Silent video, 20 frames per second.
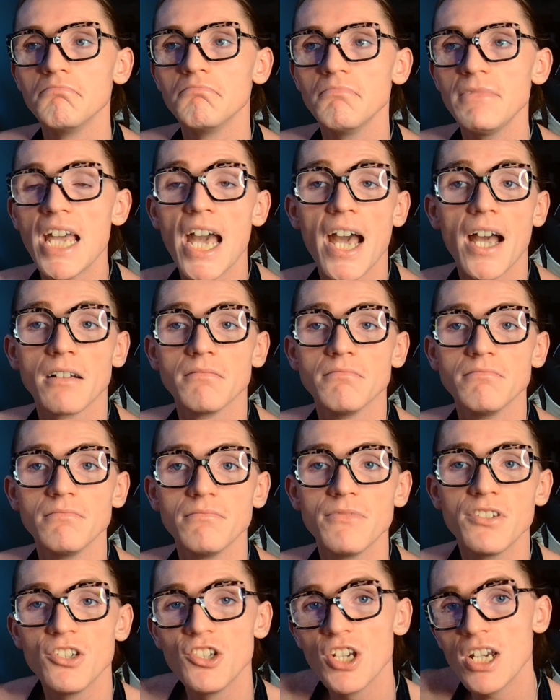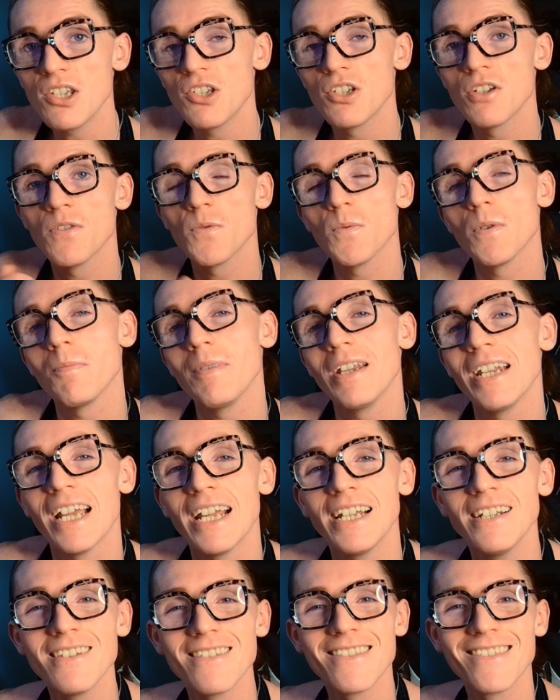Yeah, suggestions would be
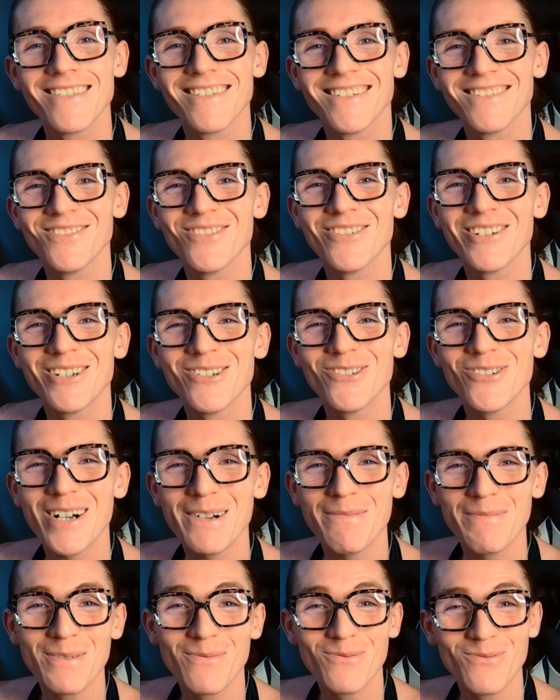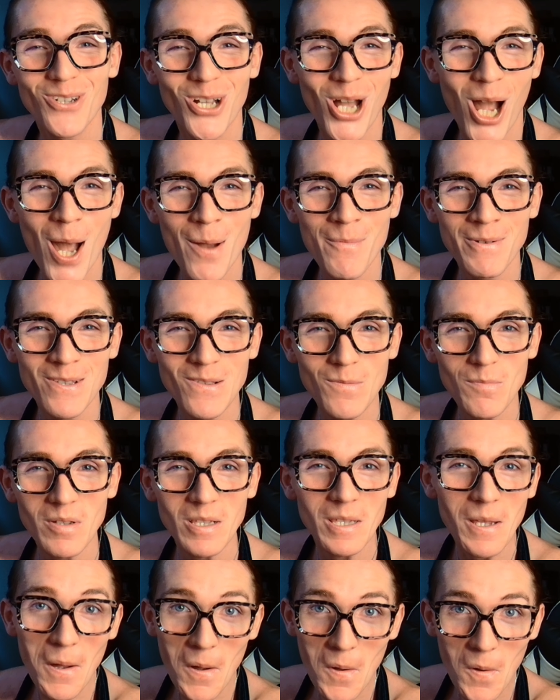nice. If you want to drop some comments
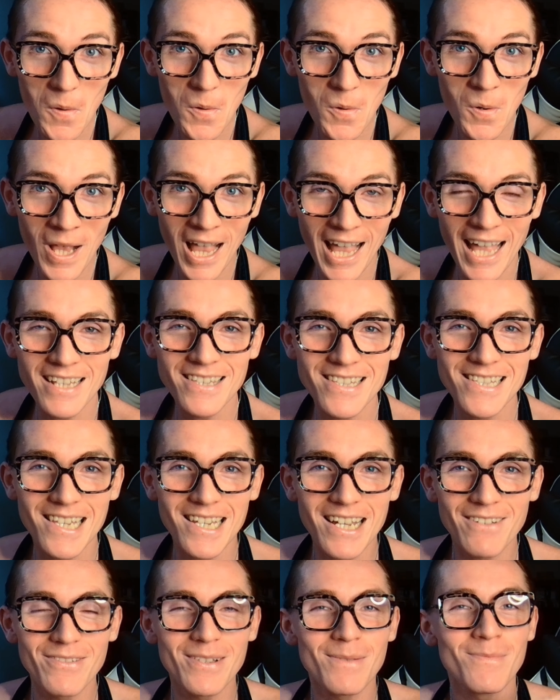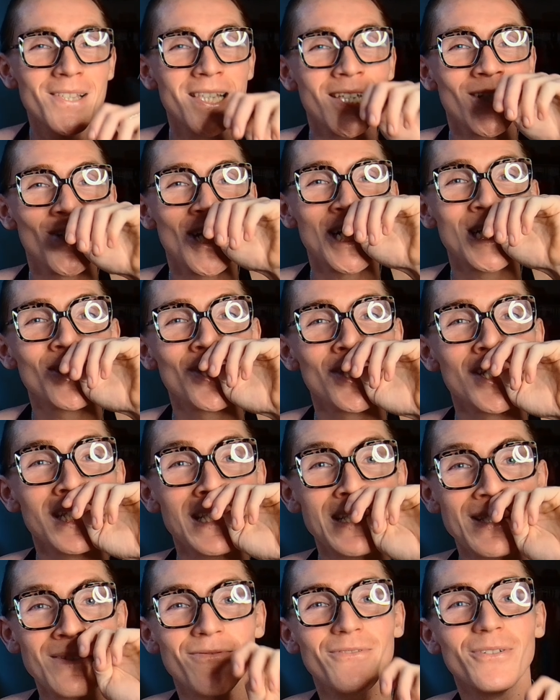below and have some
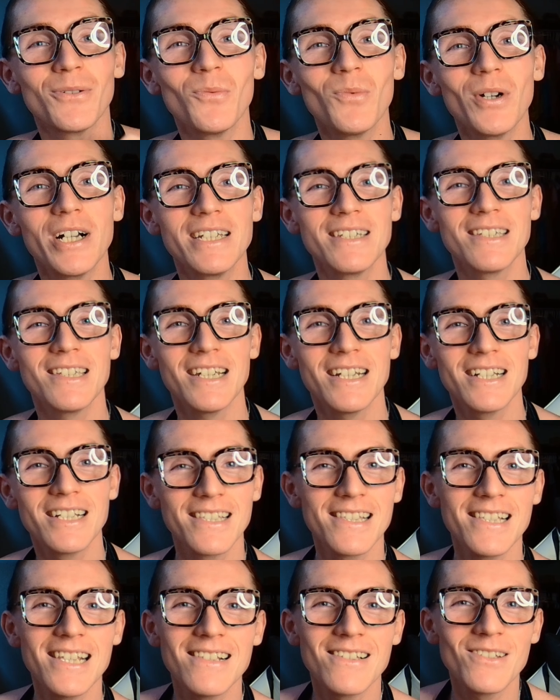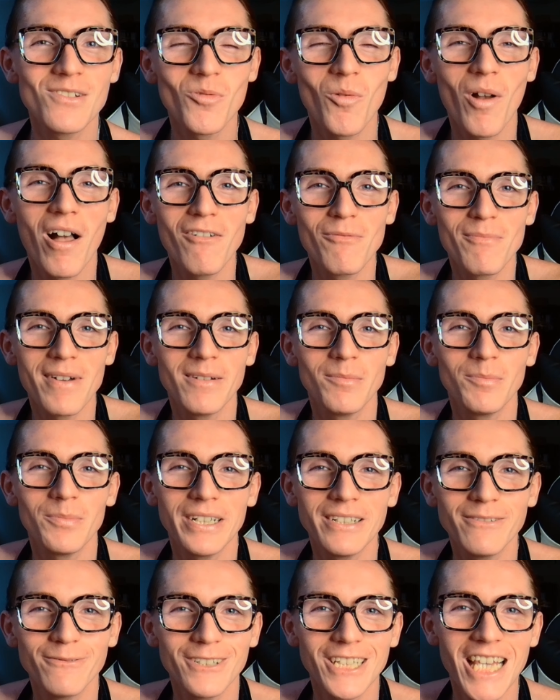suggestions for what season 12 might
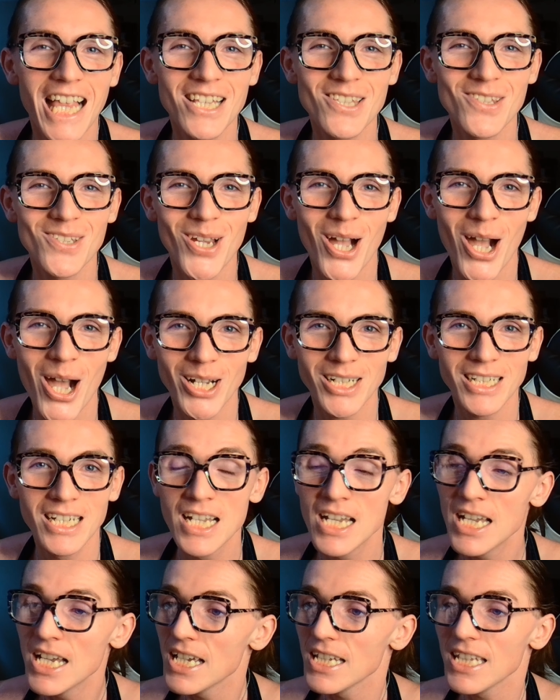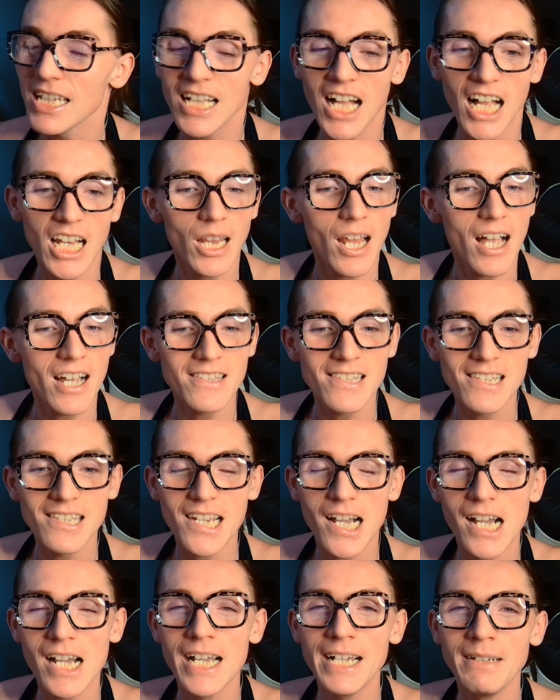bring for Let's Talk, you got lots of
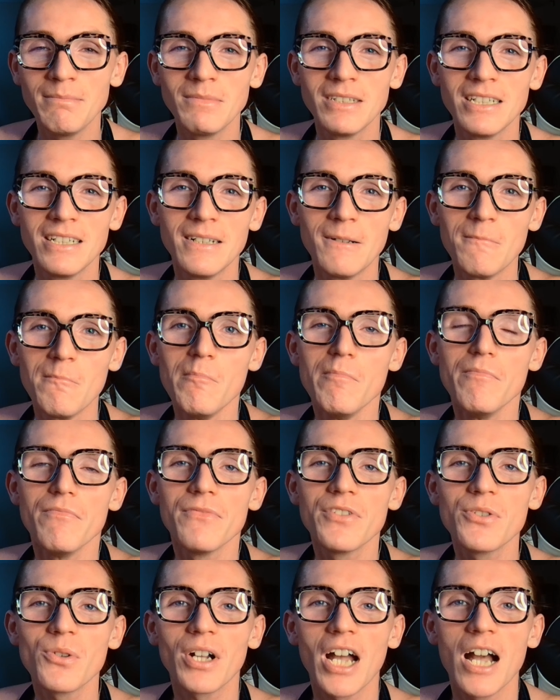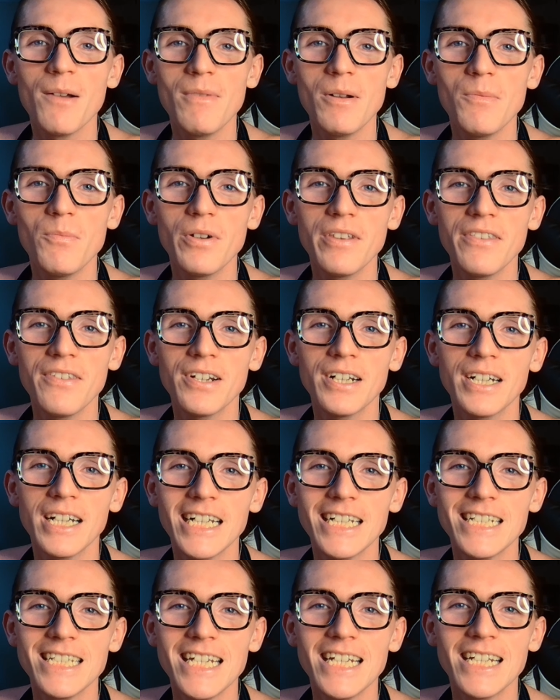time, so come up with your
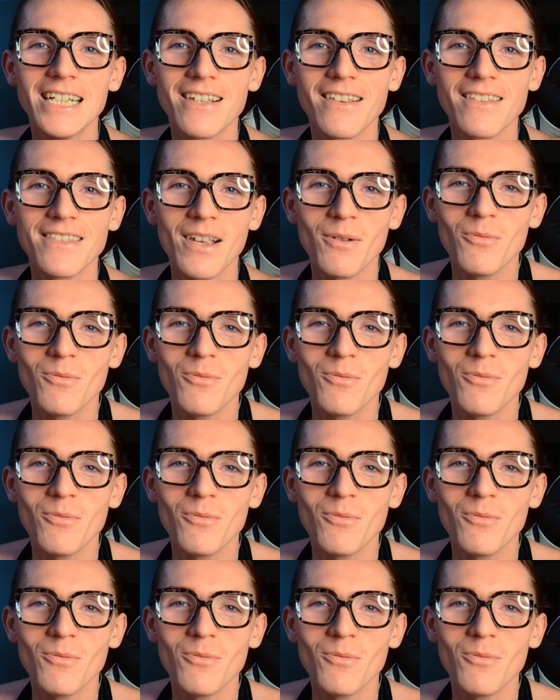ideas.